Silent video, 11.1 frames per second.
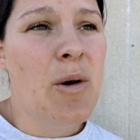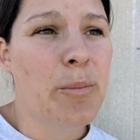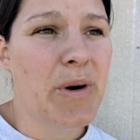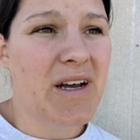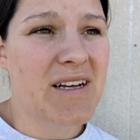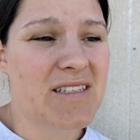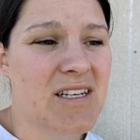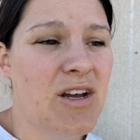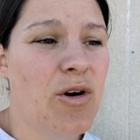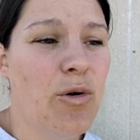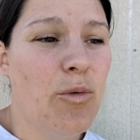But
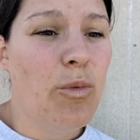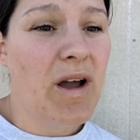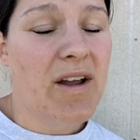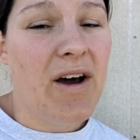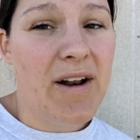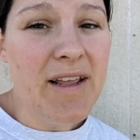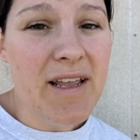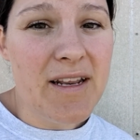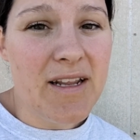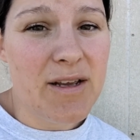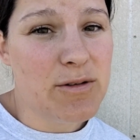what got
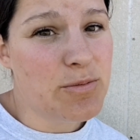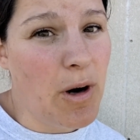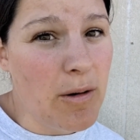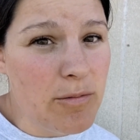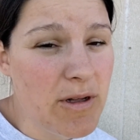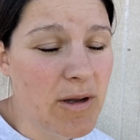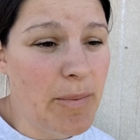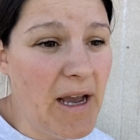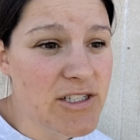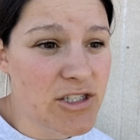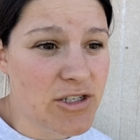in, it was probably a
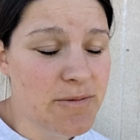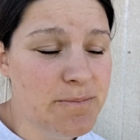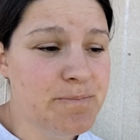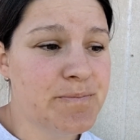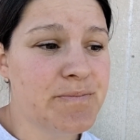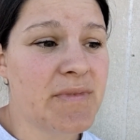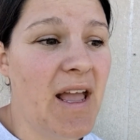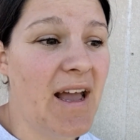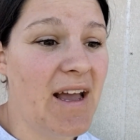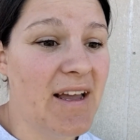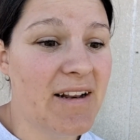badger,
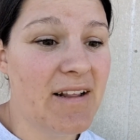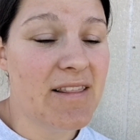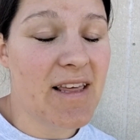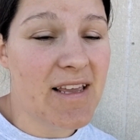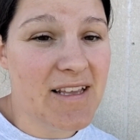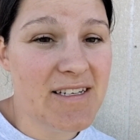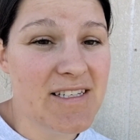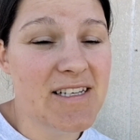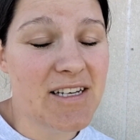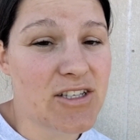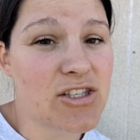and they can
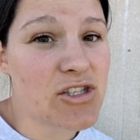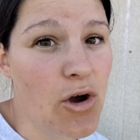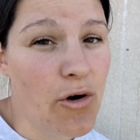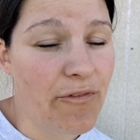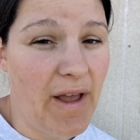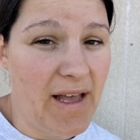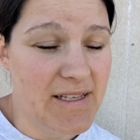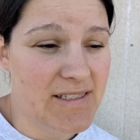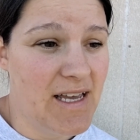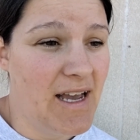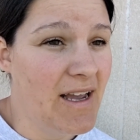dig so
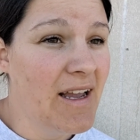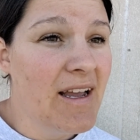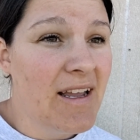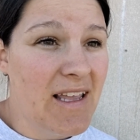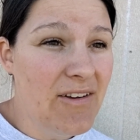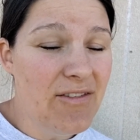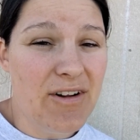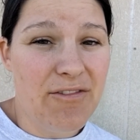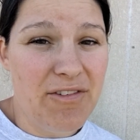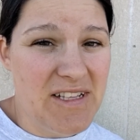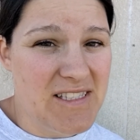fast that even a
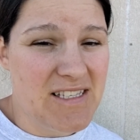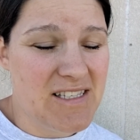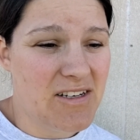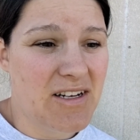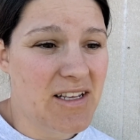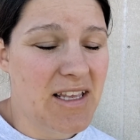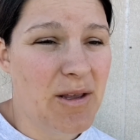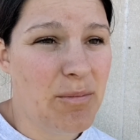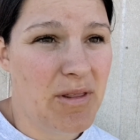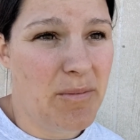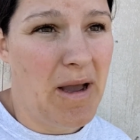fence isn't going to
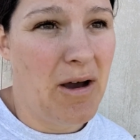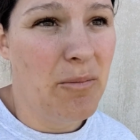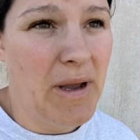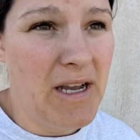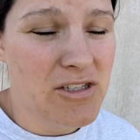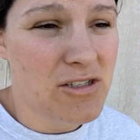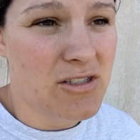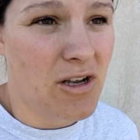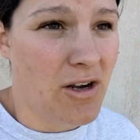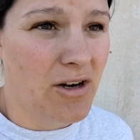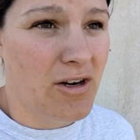keep them out. Badgers
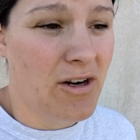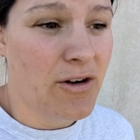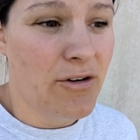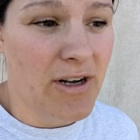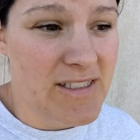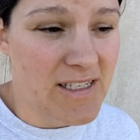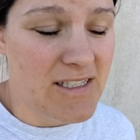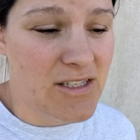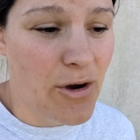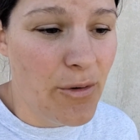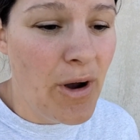are crazy.
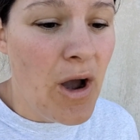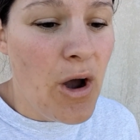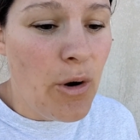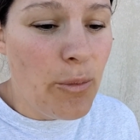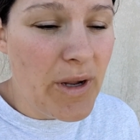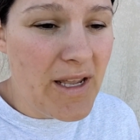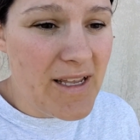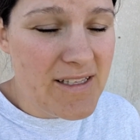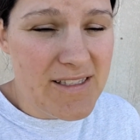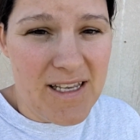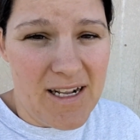So
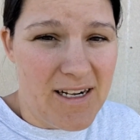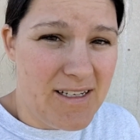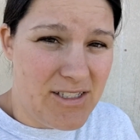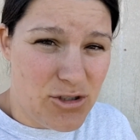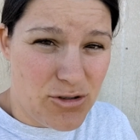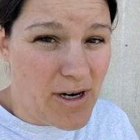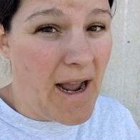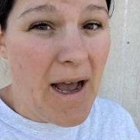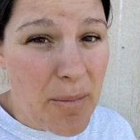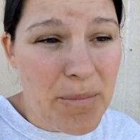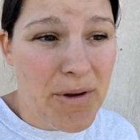we set a
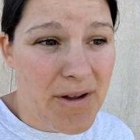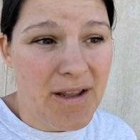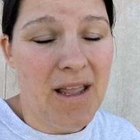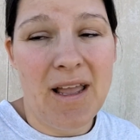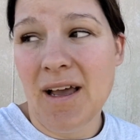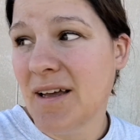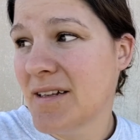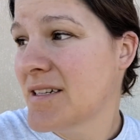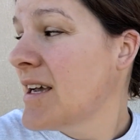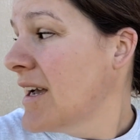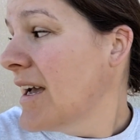trap,
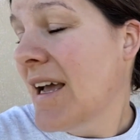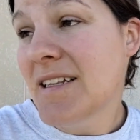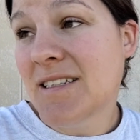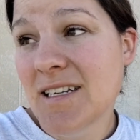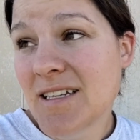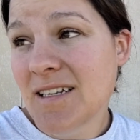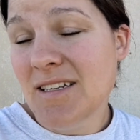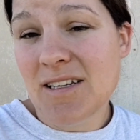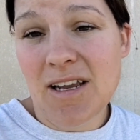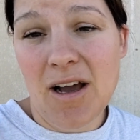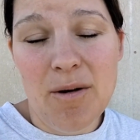and it
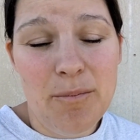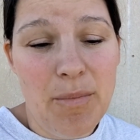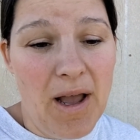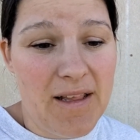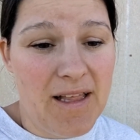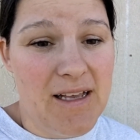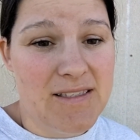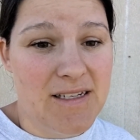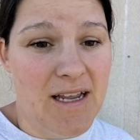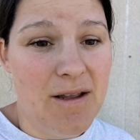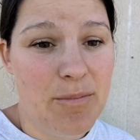didn't come by last
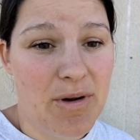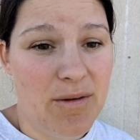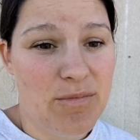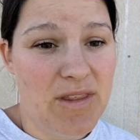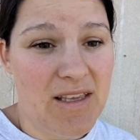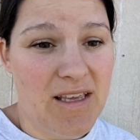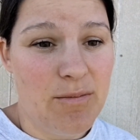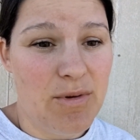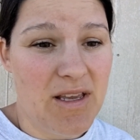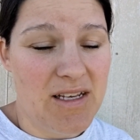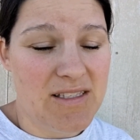night, but I'm thinking
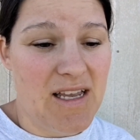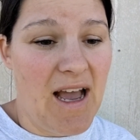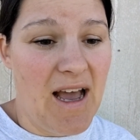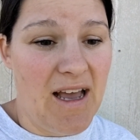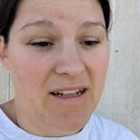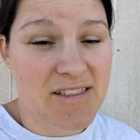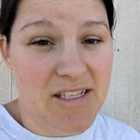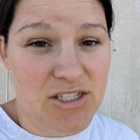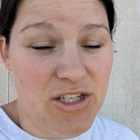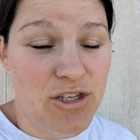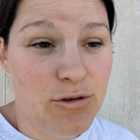because it had
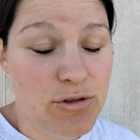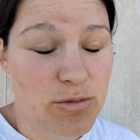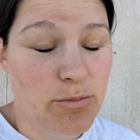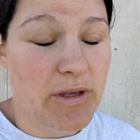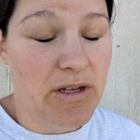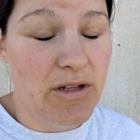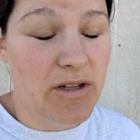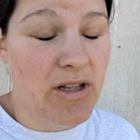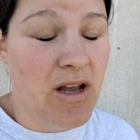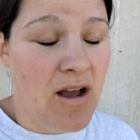such a huge meal